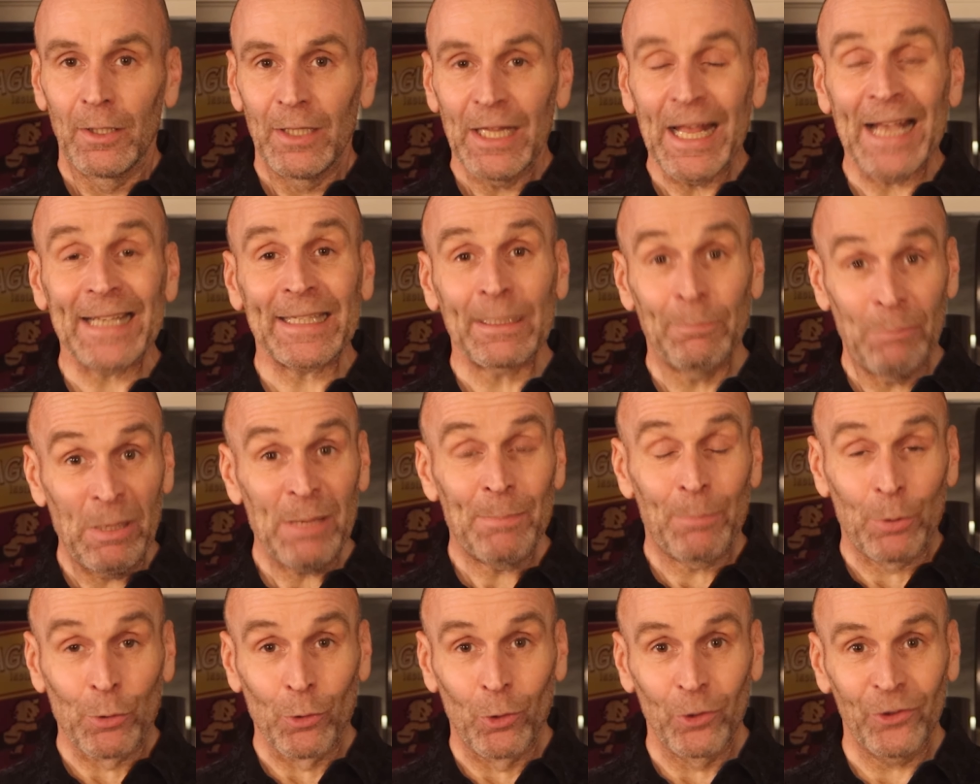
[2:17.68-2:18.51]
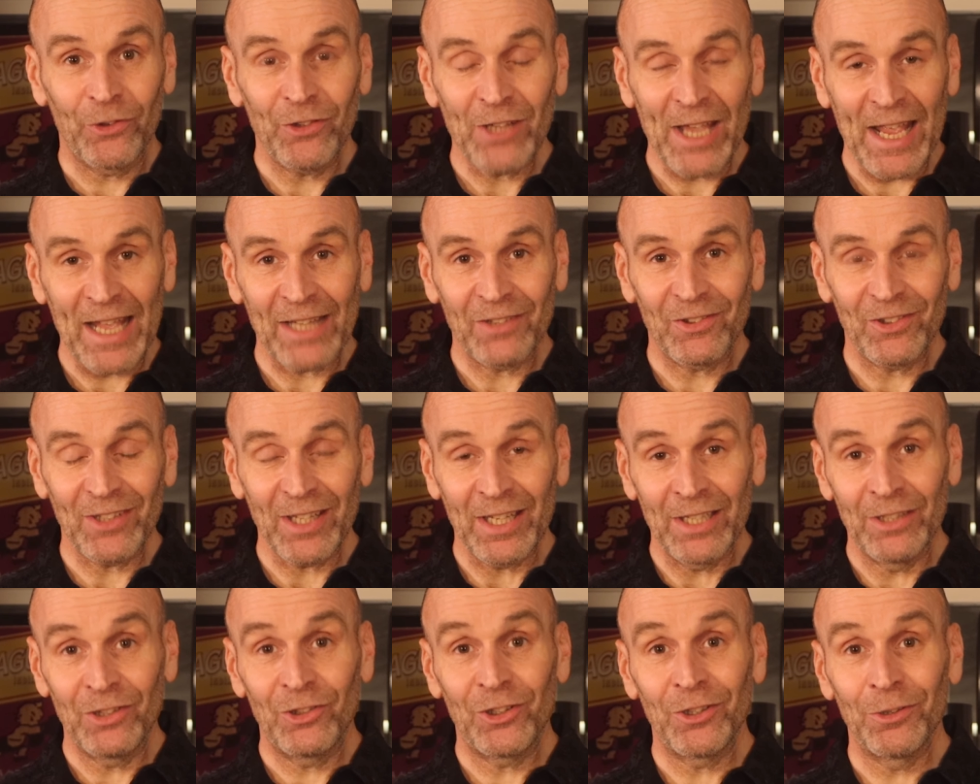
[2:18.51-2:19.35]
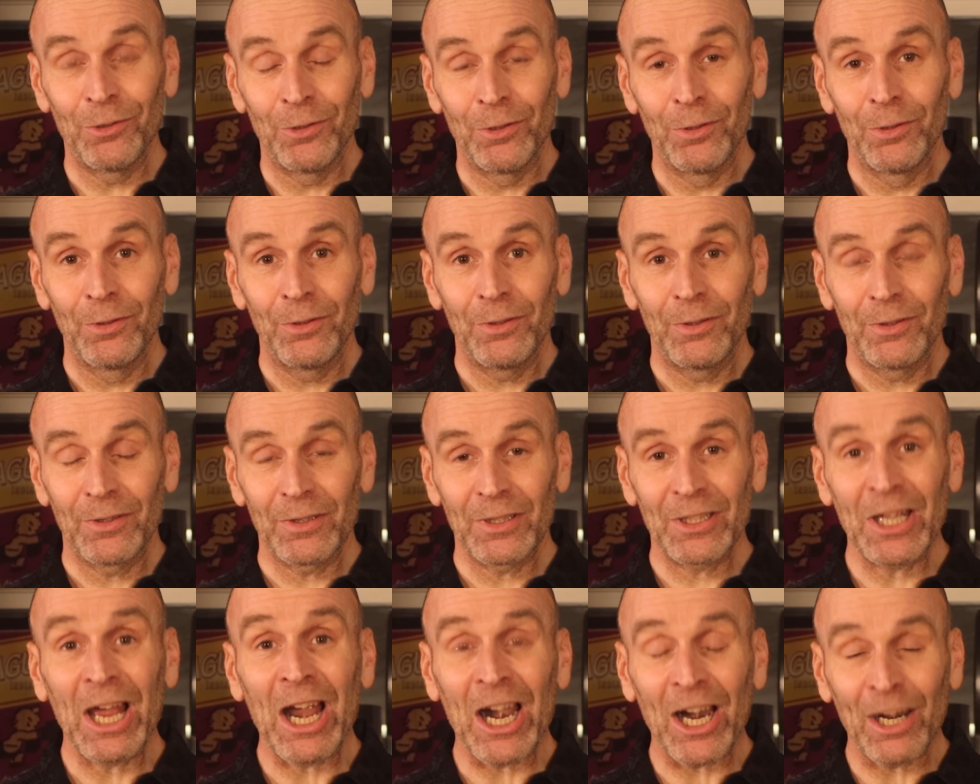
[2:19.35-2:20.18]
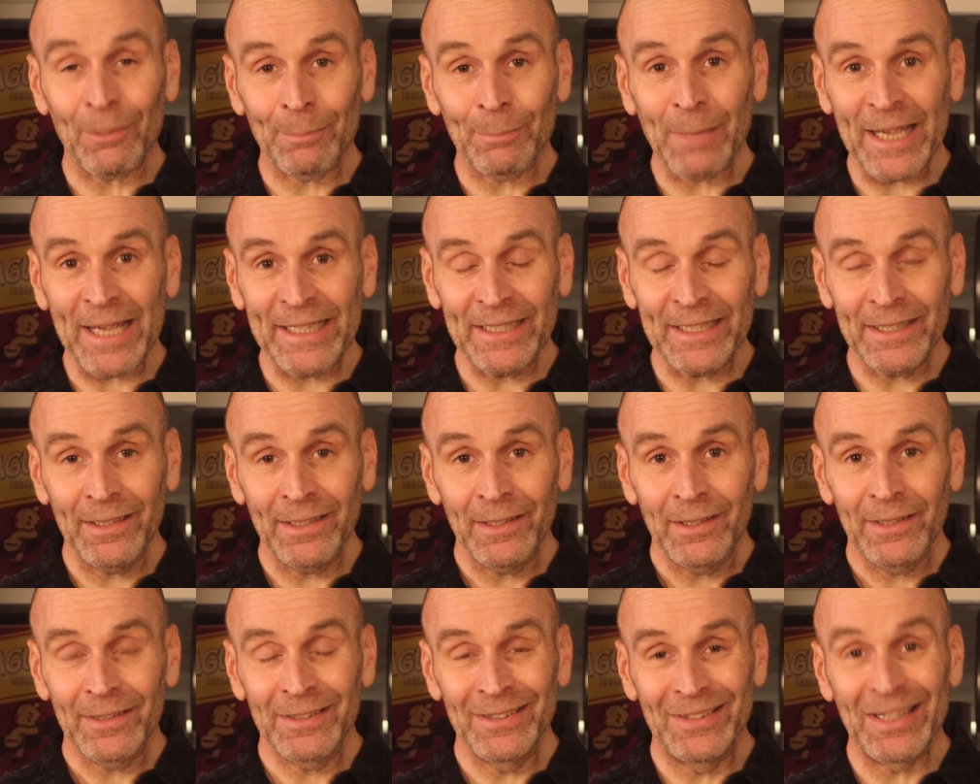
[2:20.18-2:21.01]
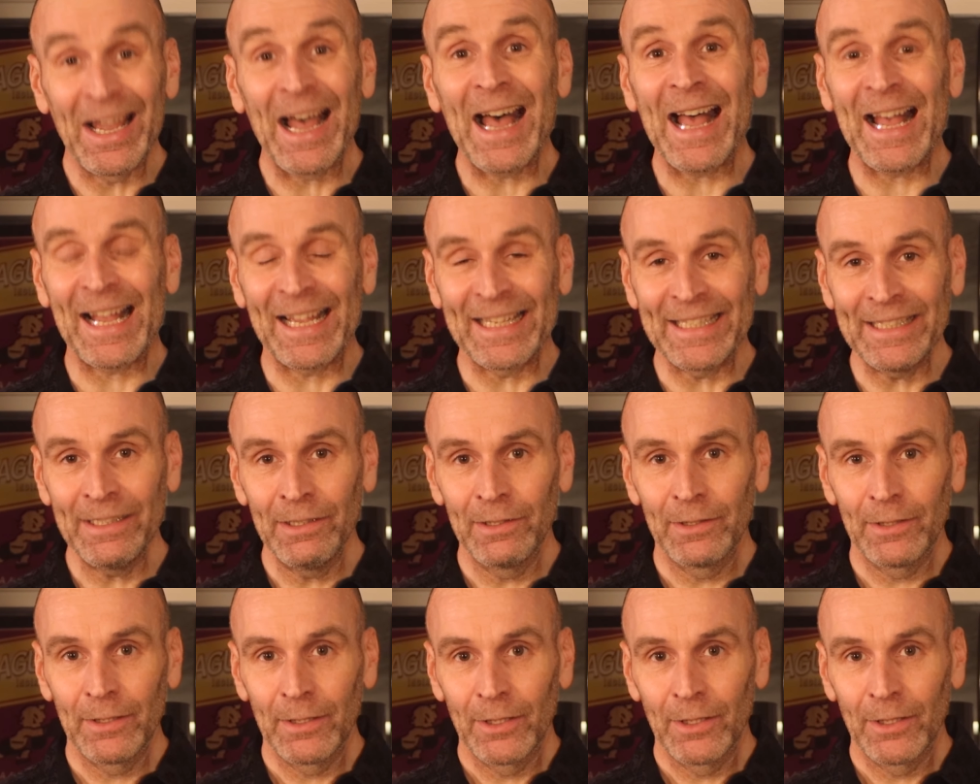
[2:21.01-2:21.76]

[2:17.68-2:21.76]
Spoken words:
That can be processed into carmine dye,